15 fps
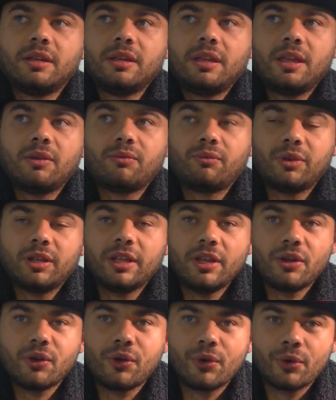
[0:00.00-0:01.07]
it really
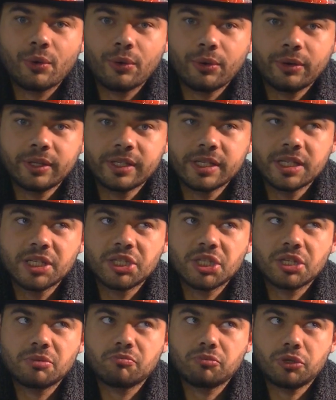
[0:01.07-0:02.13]
hurt
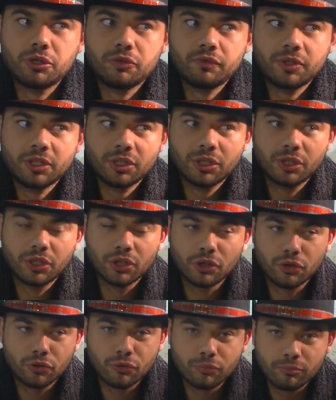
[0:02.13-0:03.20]
the movie
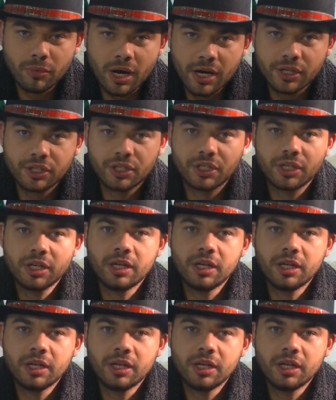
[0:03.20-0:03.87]
so much.